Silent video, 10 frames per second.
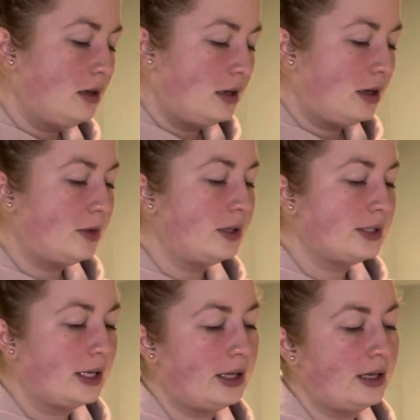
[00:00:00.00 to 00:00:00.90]
I've been
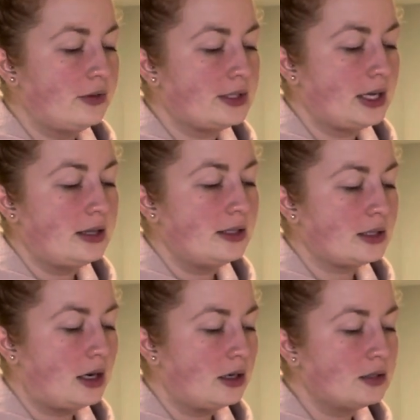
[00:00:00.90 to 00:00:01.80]
telling every sign these
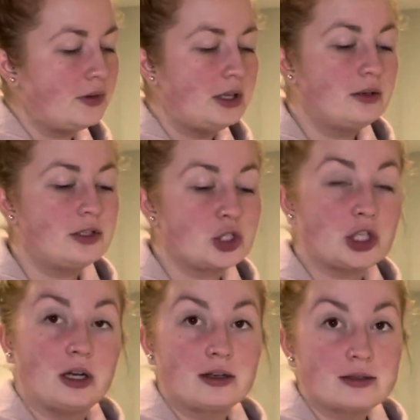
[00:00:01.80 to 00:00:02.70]
cards fell out in
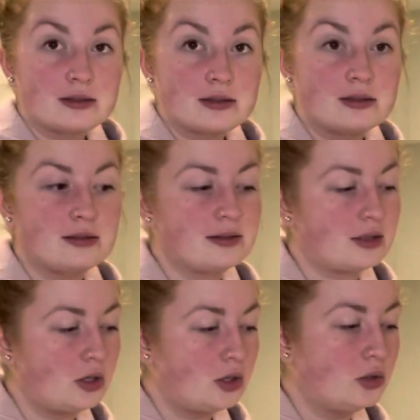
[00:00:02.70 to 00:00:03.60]
chunks.
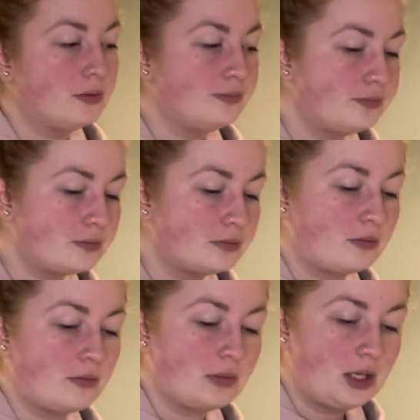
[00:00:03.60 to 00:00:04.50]
So,
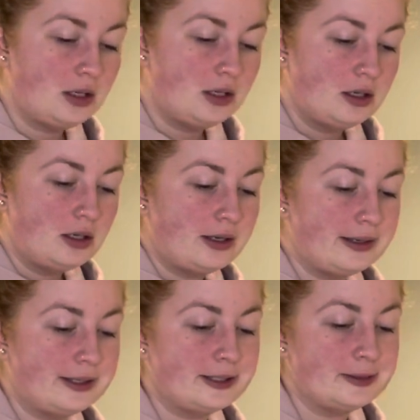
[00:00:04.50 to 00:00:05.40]

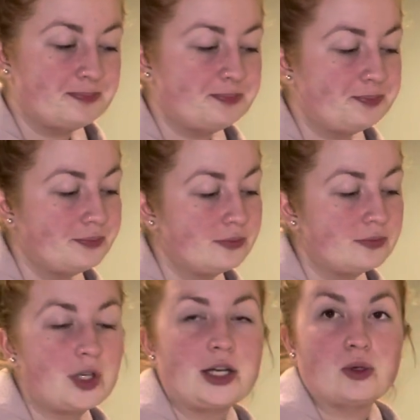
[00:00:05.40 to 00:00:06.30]

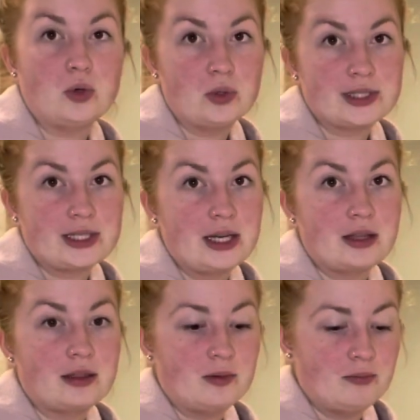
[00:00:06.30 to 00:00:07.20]
I don't always
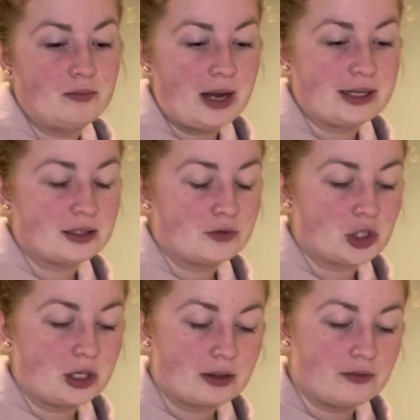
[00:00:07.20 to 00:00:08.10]
take the massive
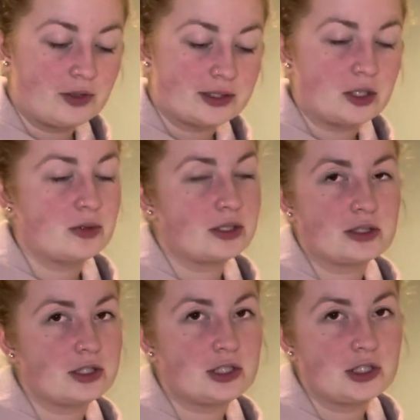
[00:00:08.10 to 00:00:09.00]
chunk that falls out
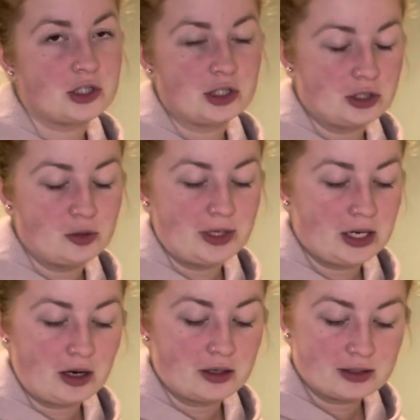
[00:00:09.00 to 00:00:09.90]
because it's just too many
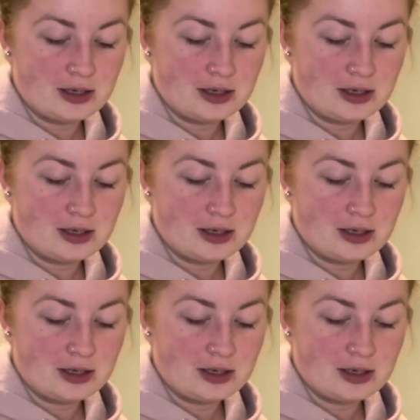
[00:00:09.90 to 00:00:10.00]
cards.